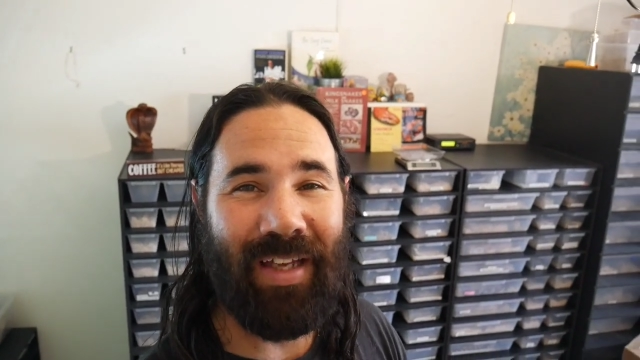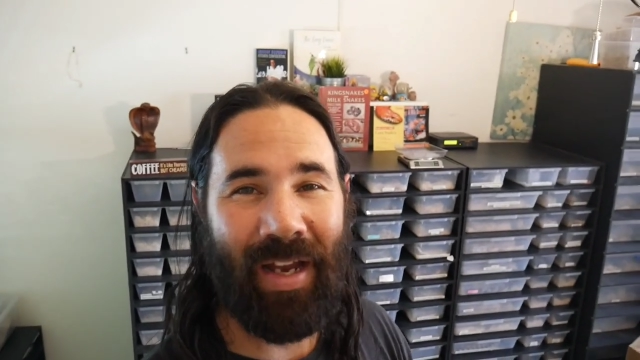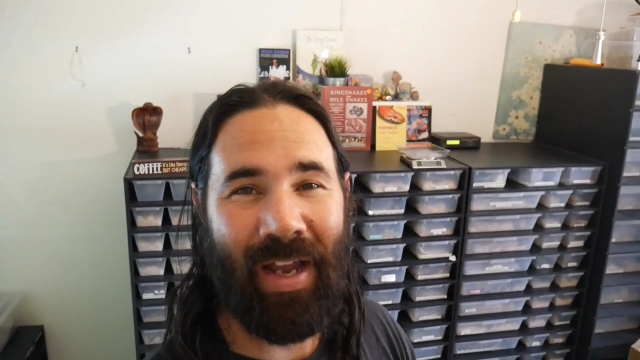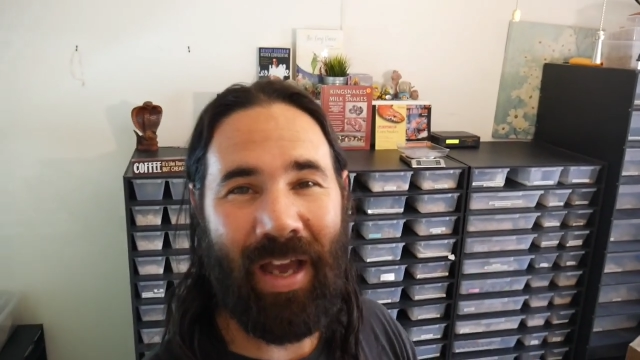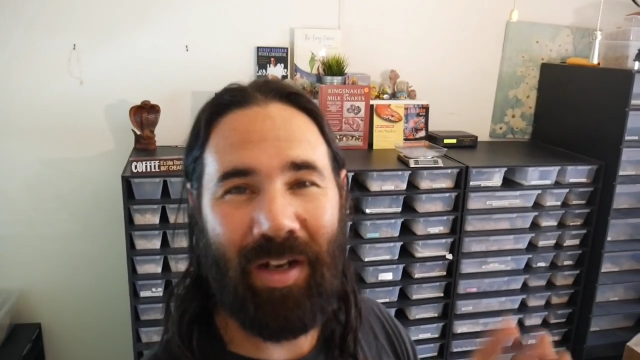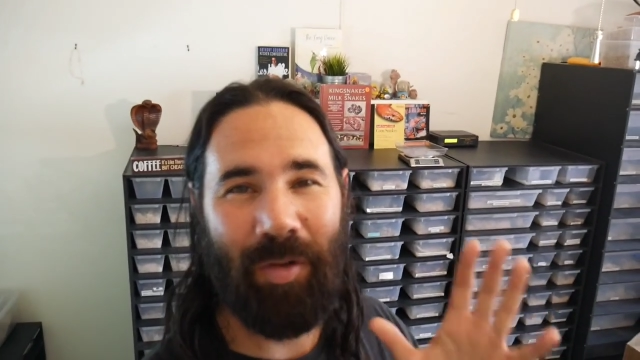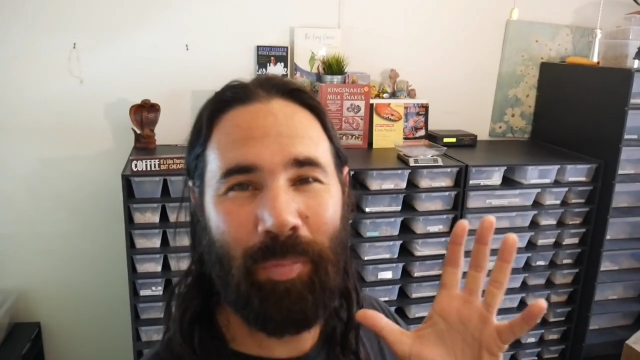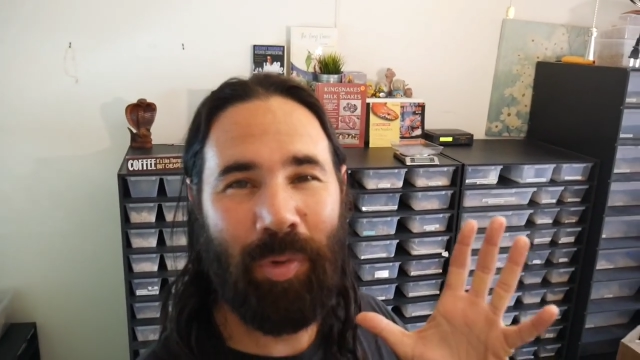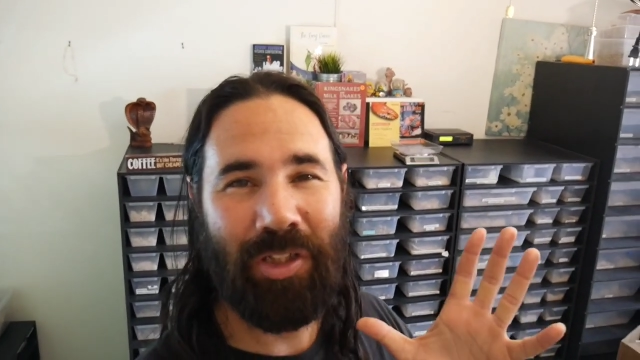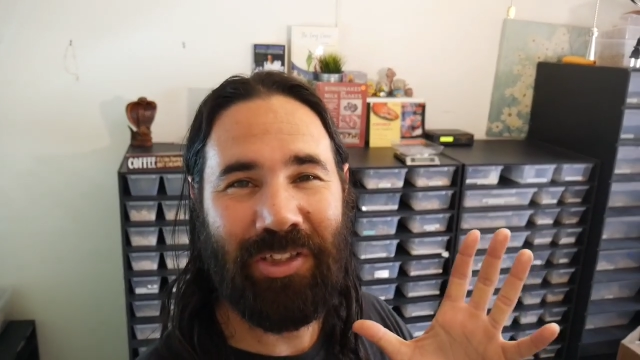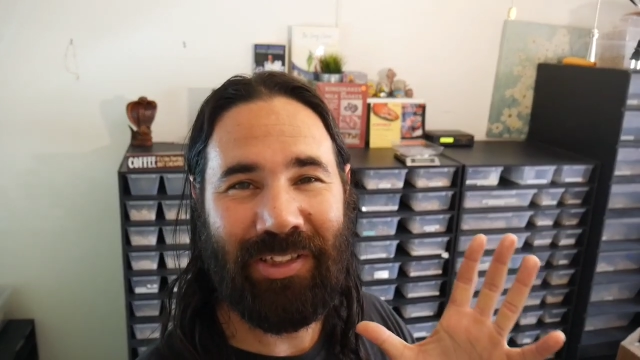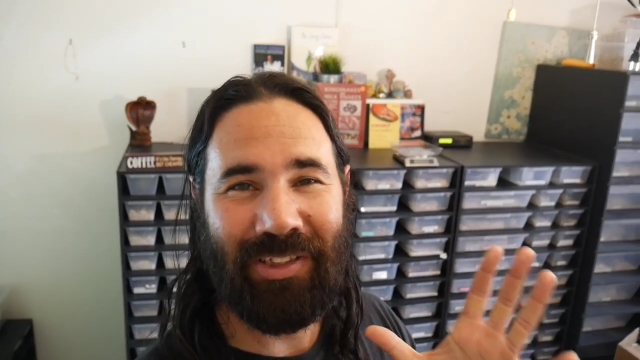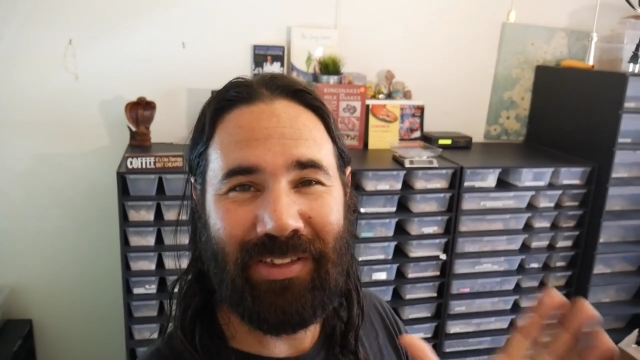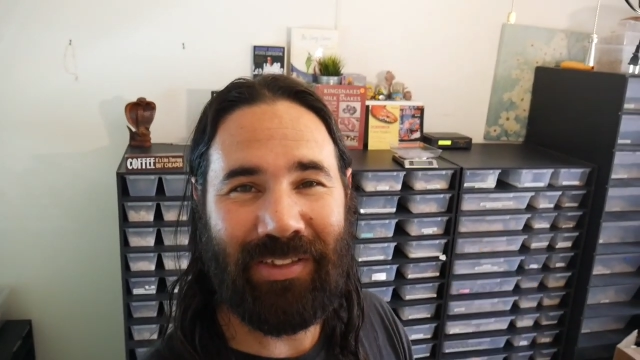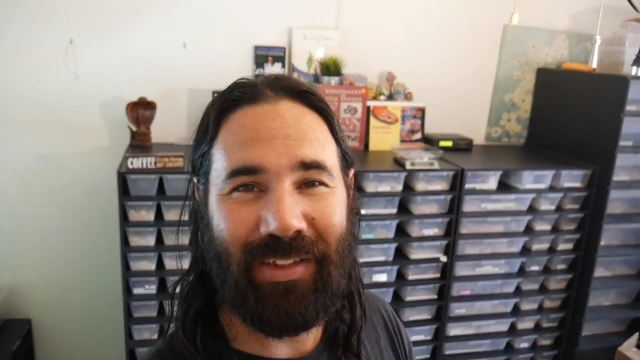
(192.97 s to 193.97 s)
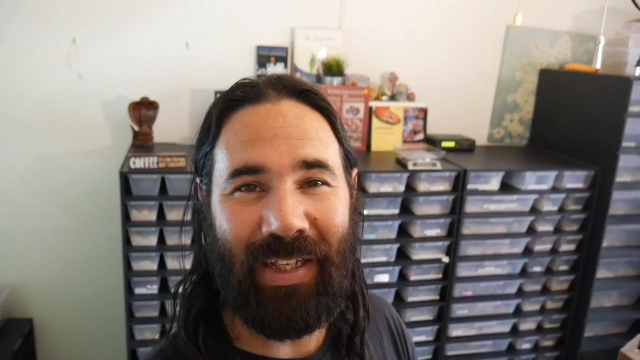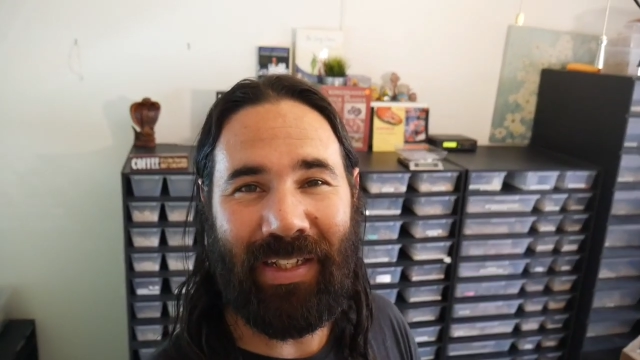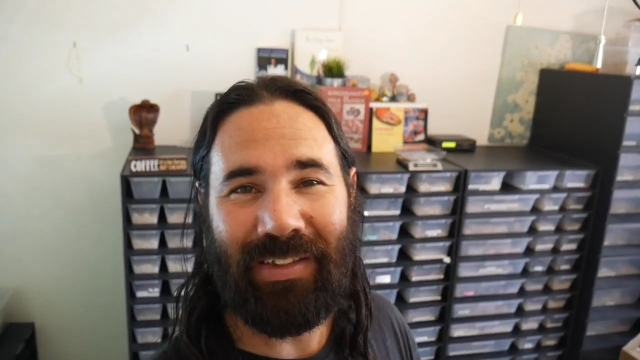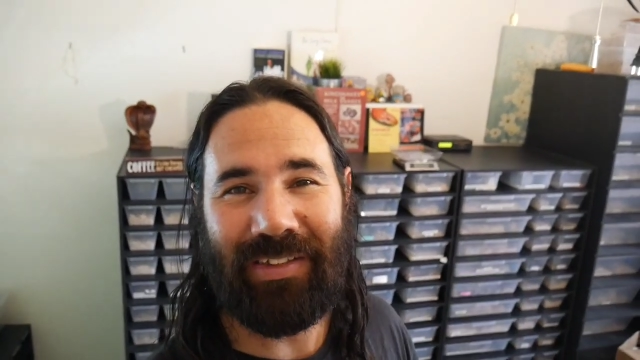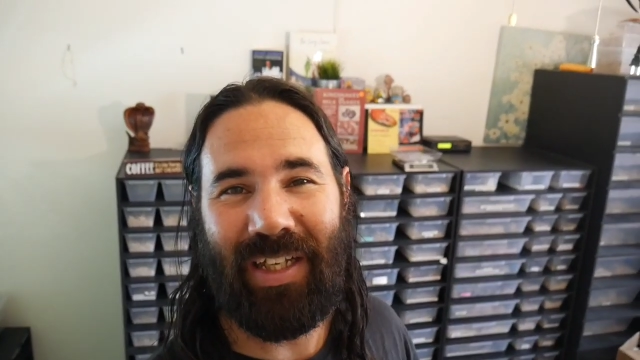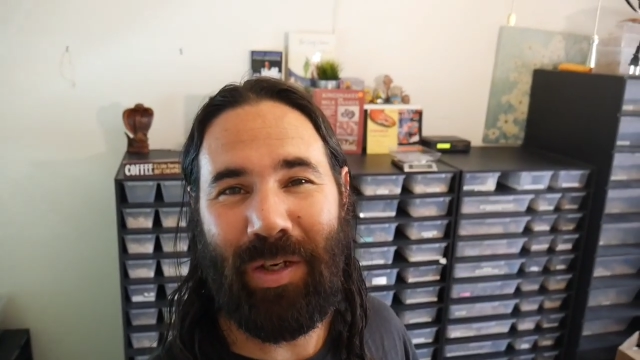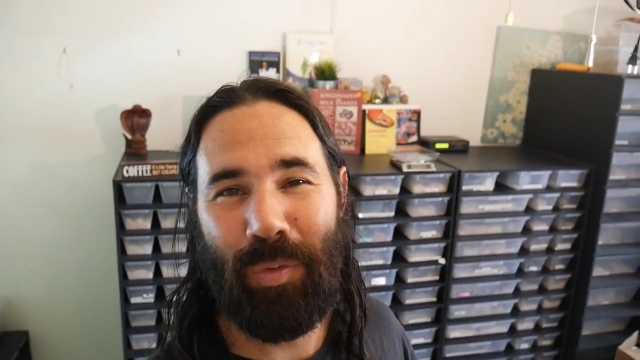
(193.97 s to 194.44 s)
I got a bunch of
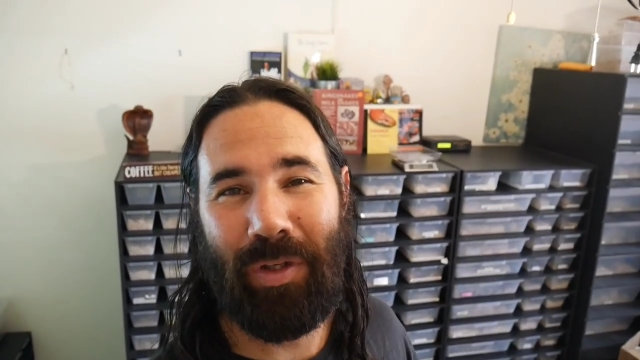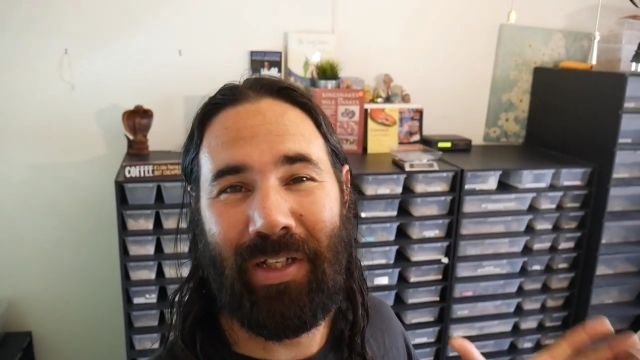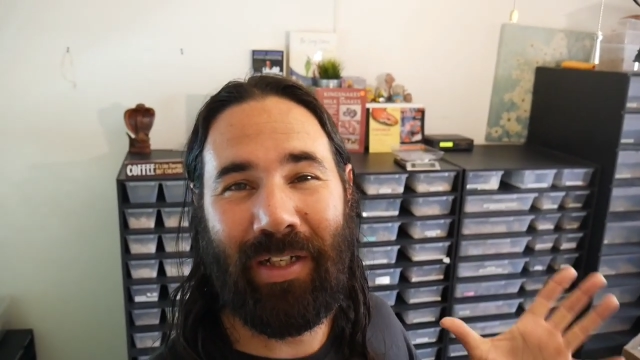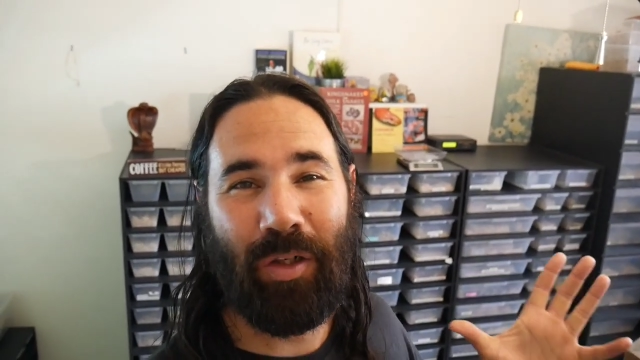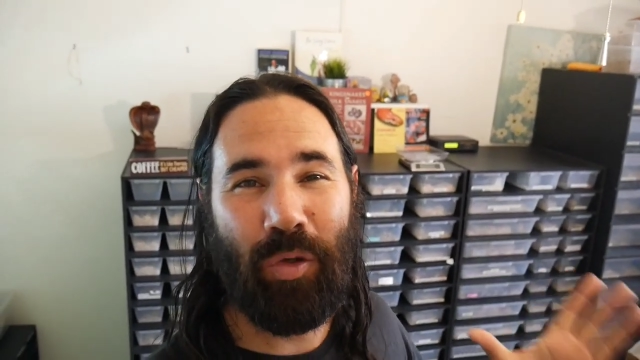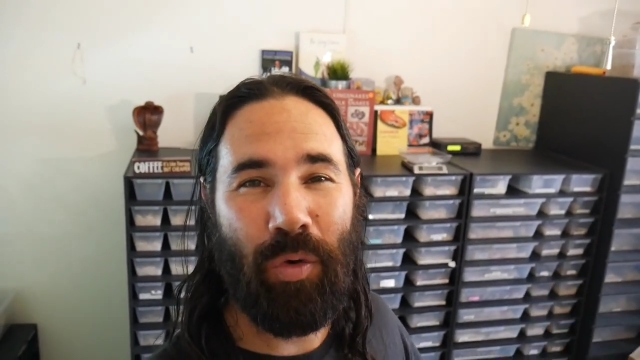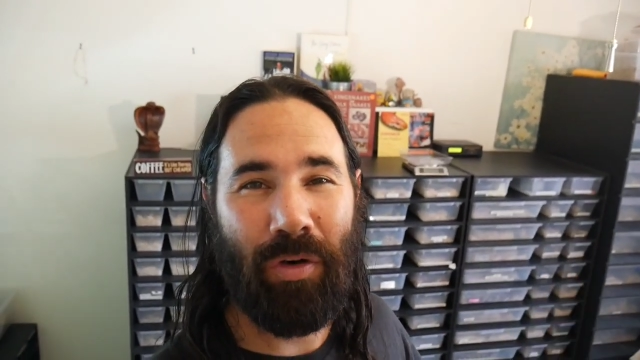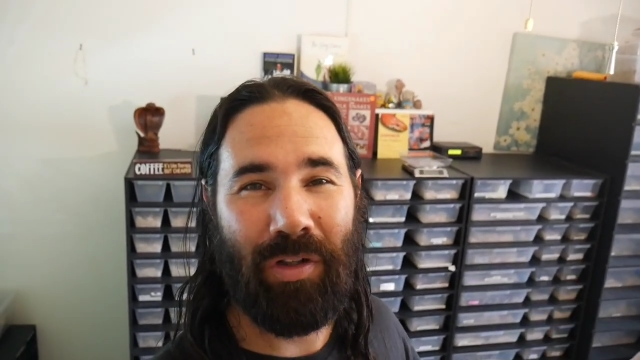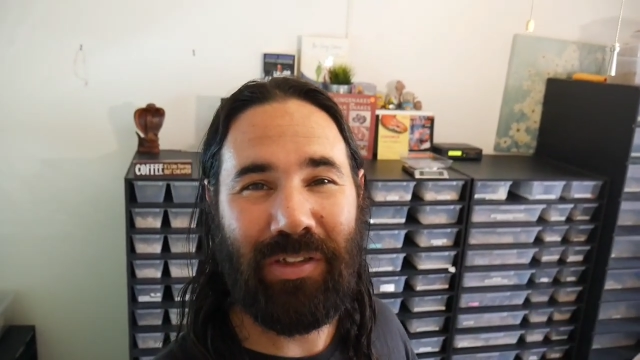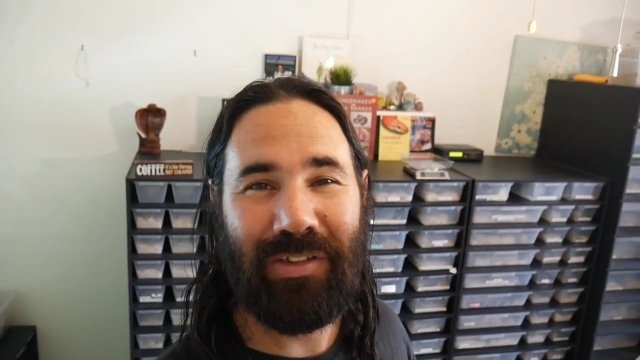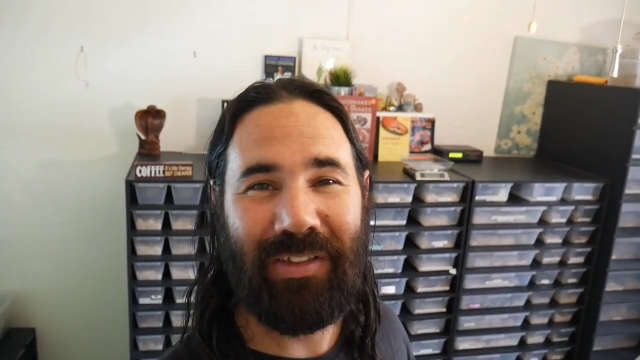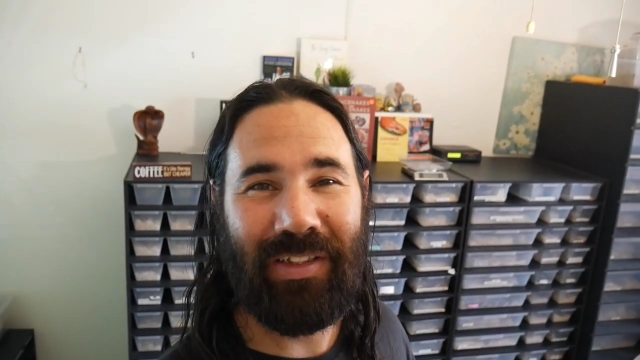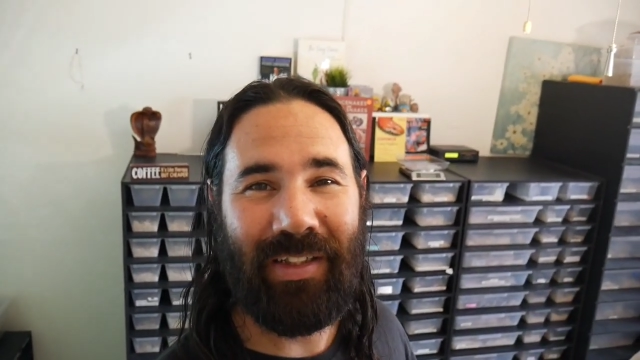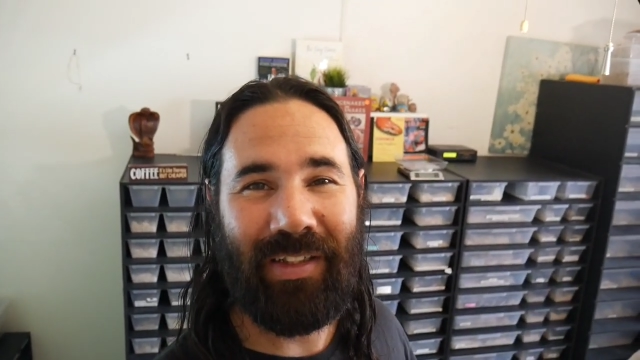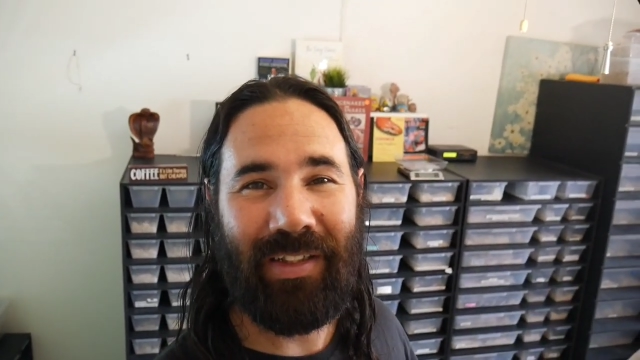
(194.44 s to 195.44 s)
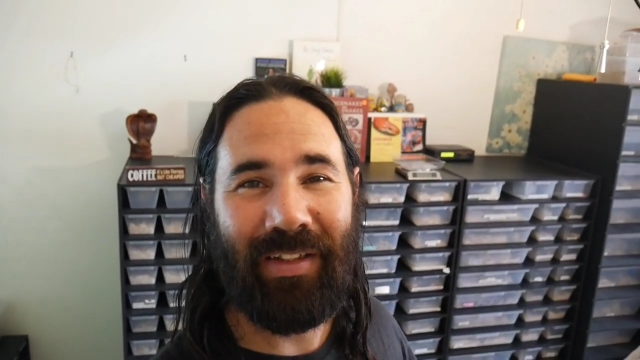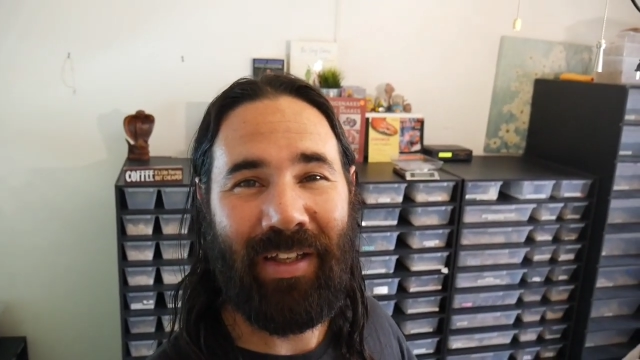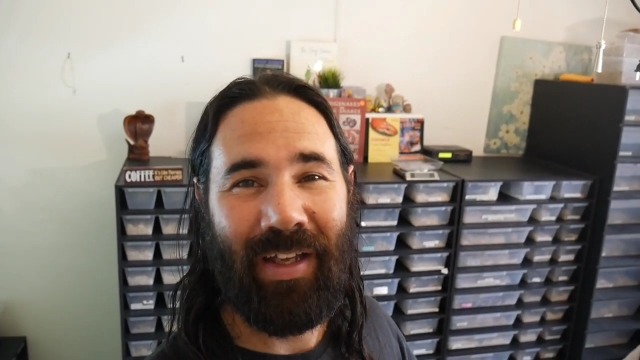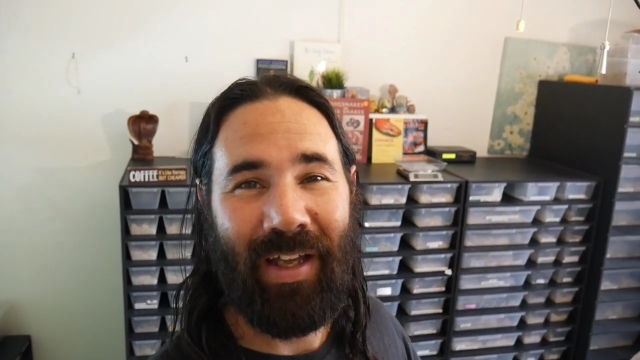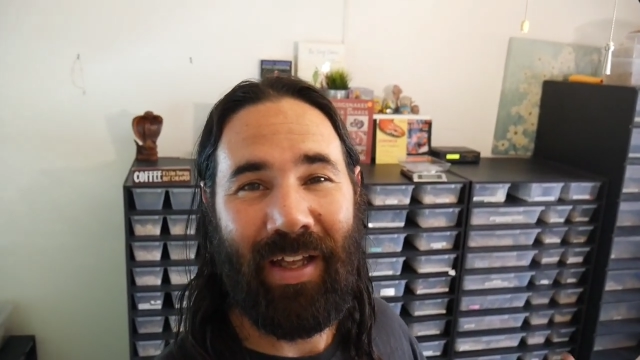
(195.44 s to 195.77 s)
snakes that were in quarantine